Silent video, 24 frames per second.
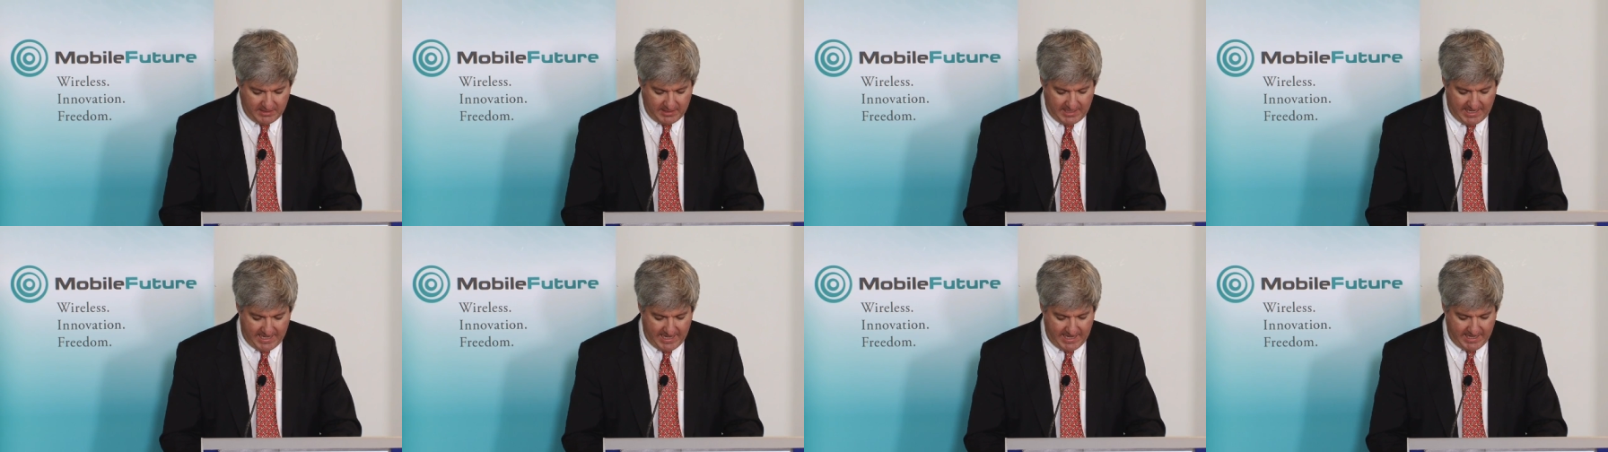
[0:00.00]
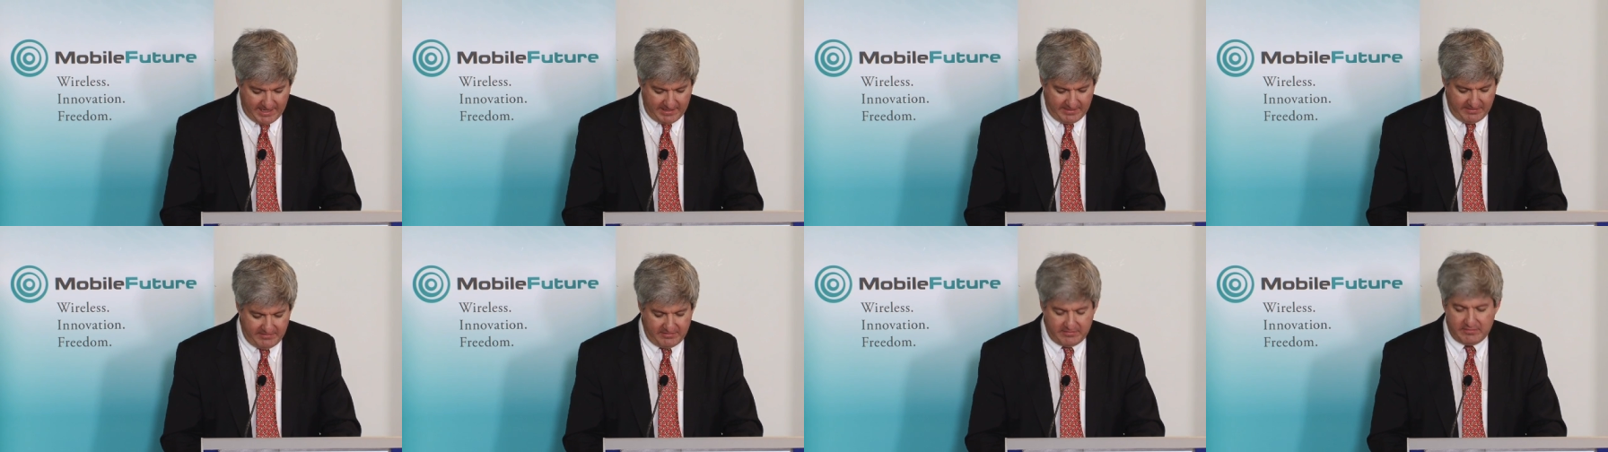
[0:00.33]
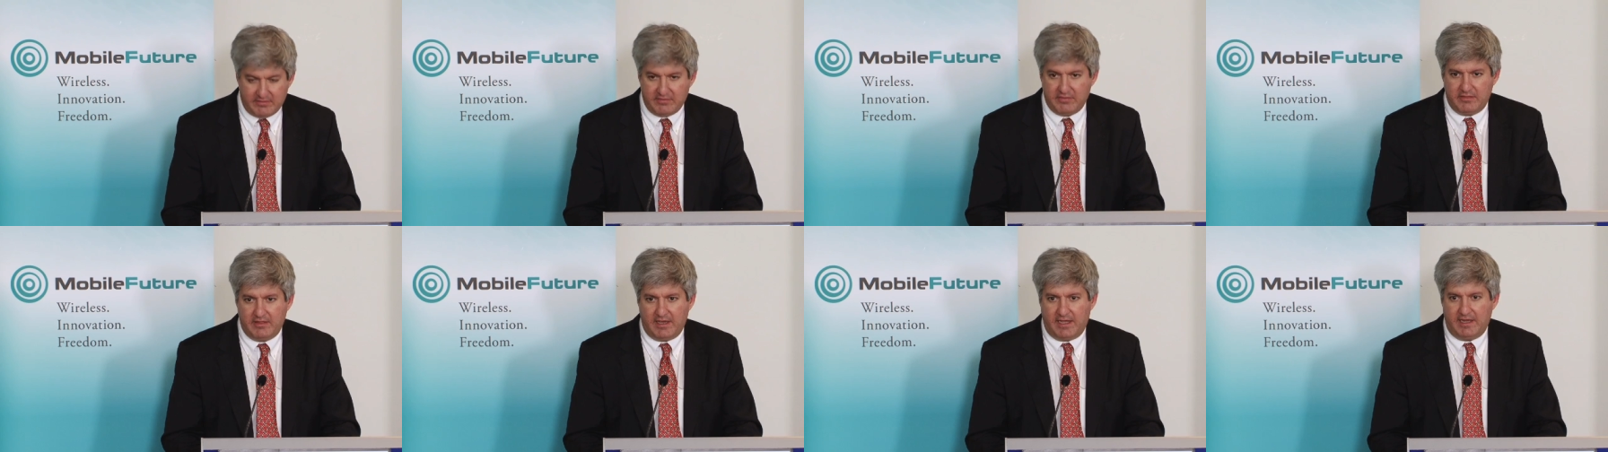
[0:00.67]
and
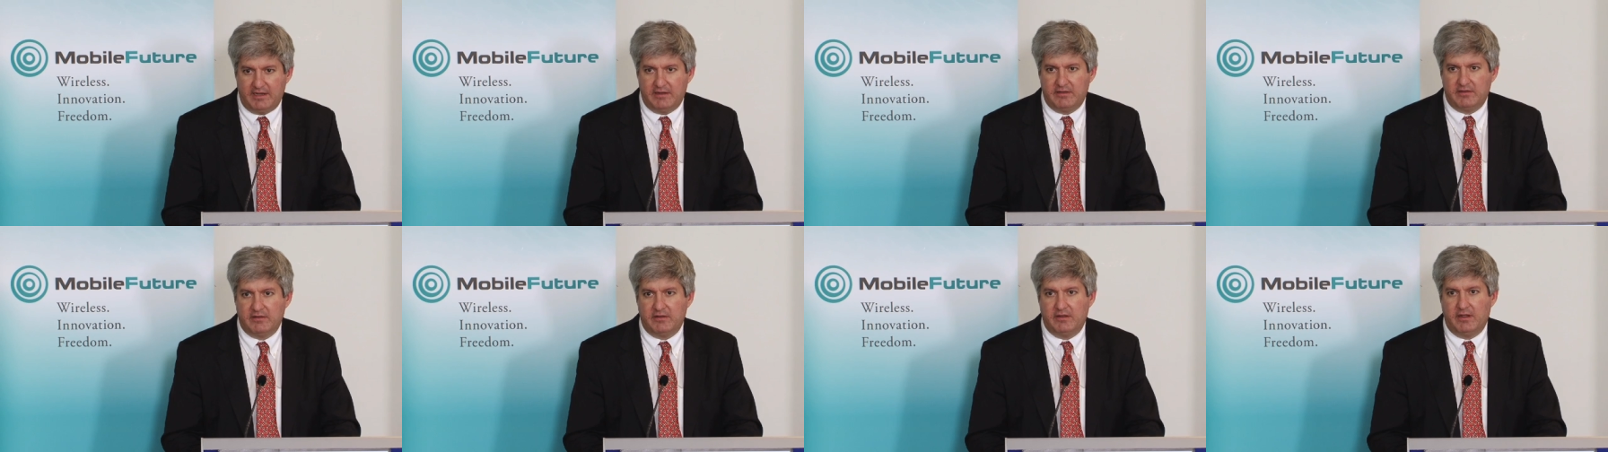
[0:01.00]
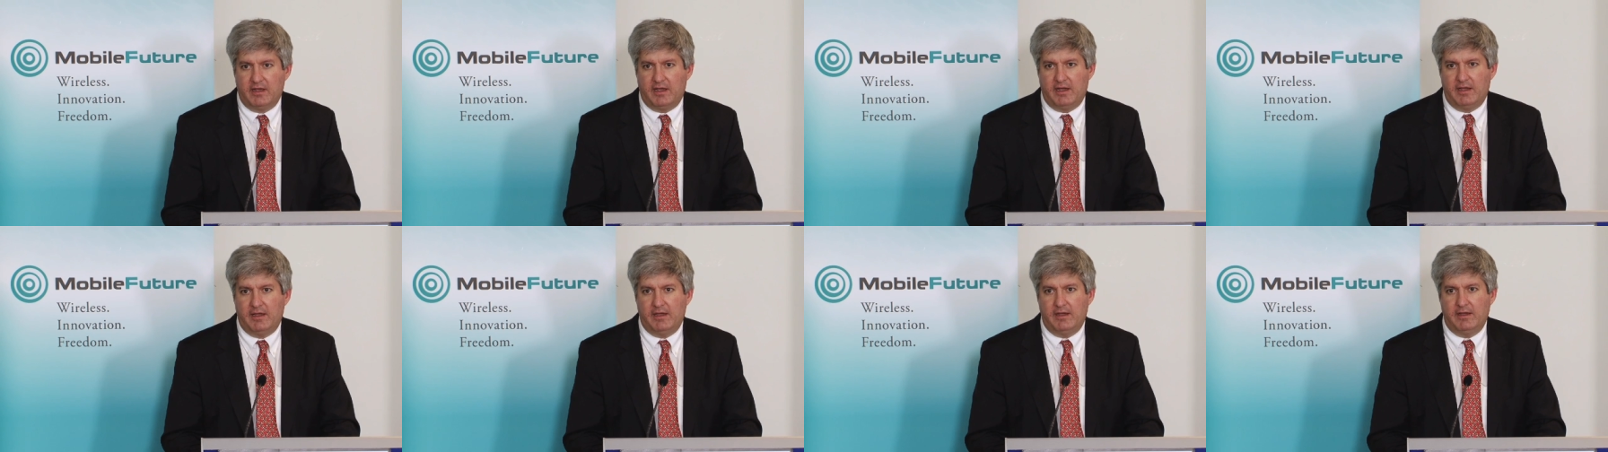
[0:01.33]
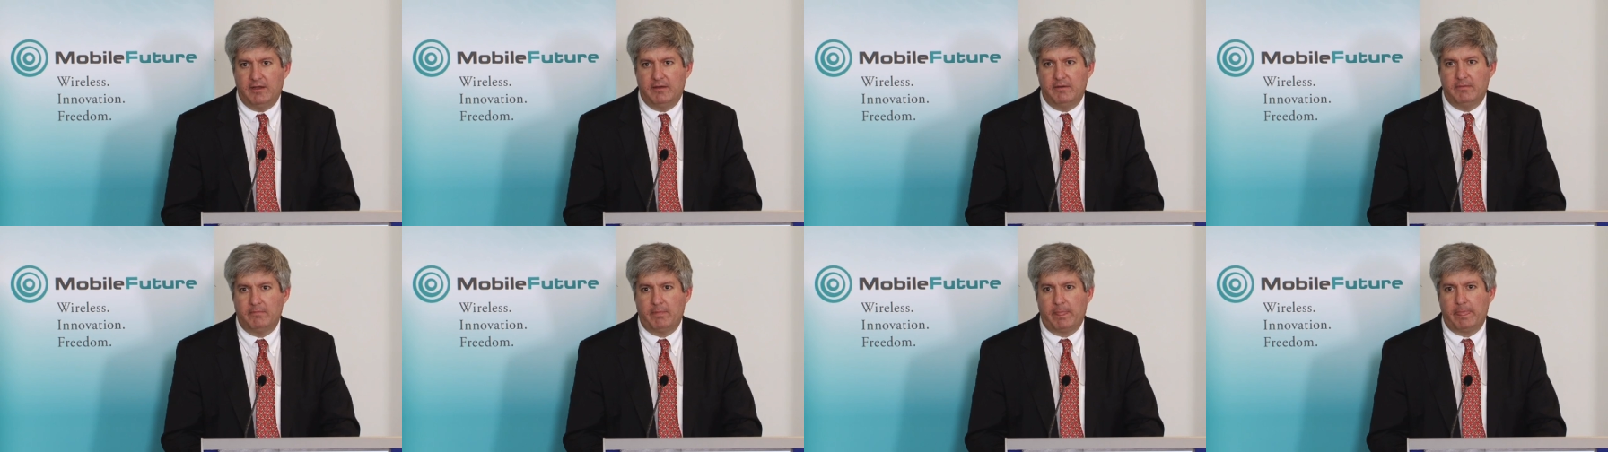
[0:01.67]
that
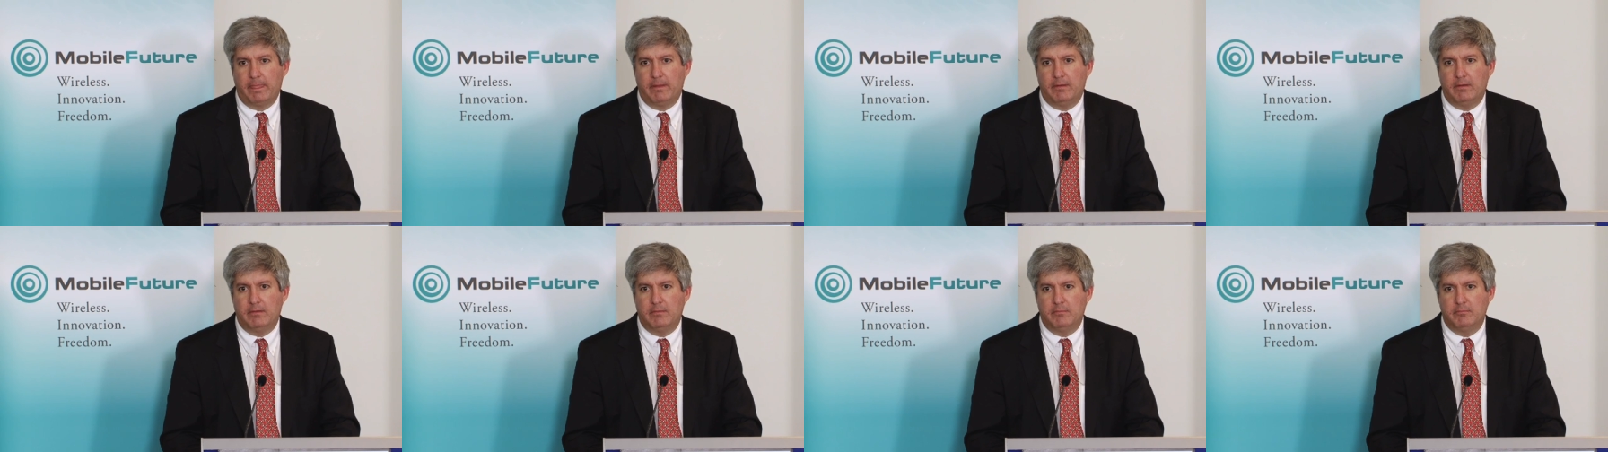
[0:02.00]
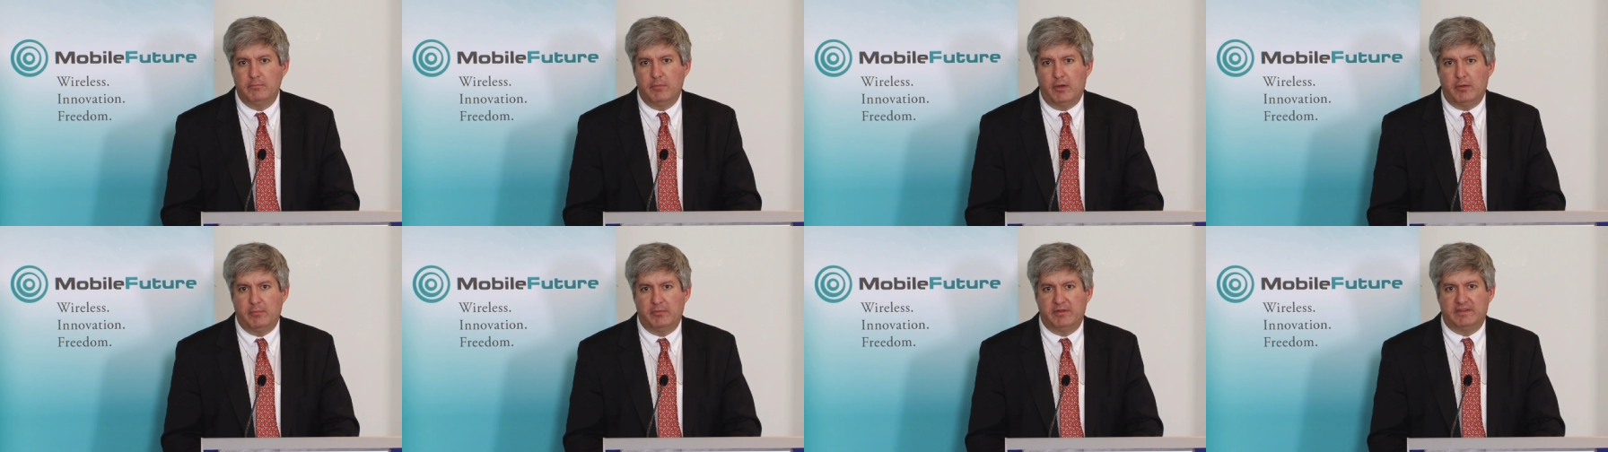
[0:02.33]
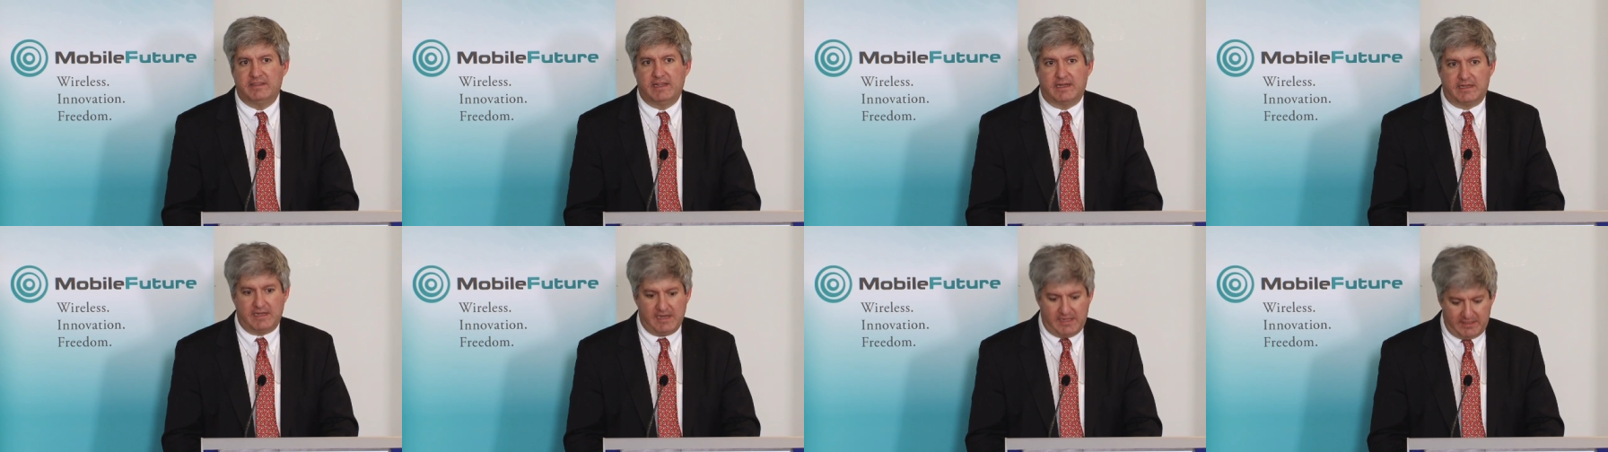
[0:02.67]
mobile
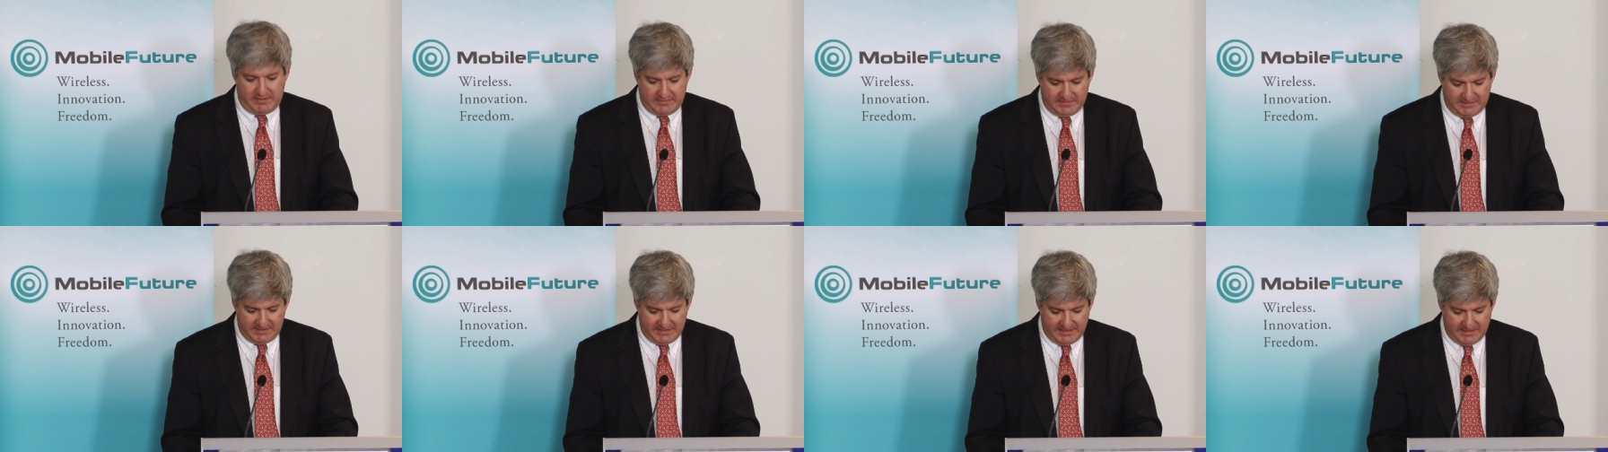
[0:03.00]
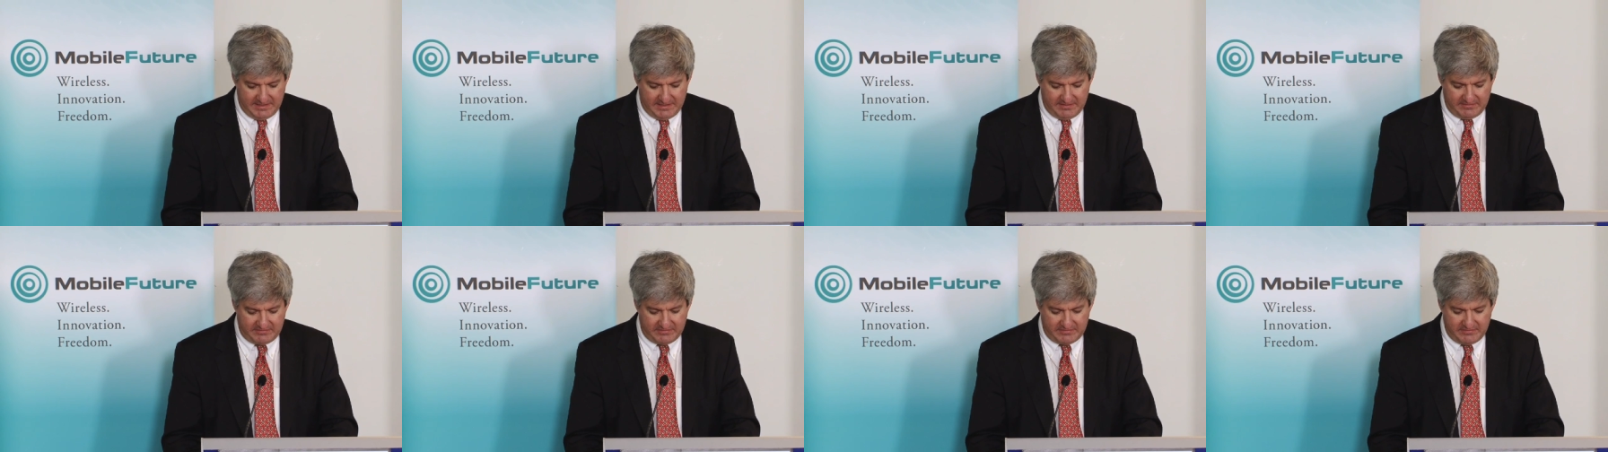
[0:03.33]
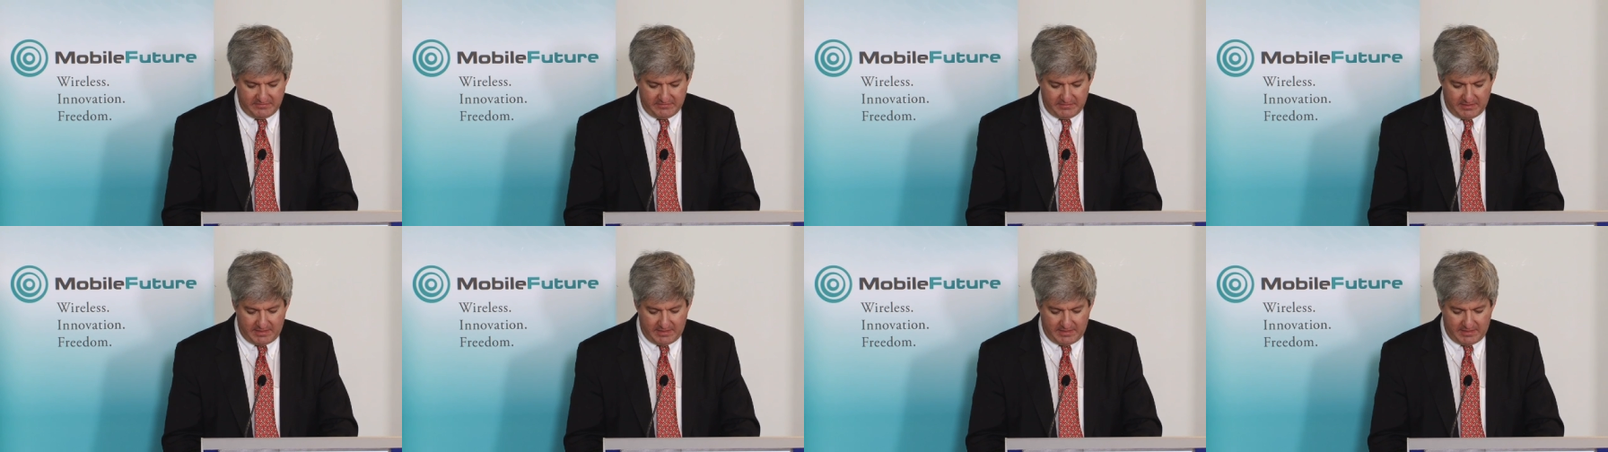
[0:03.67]
technology is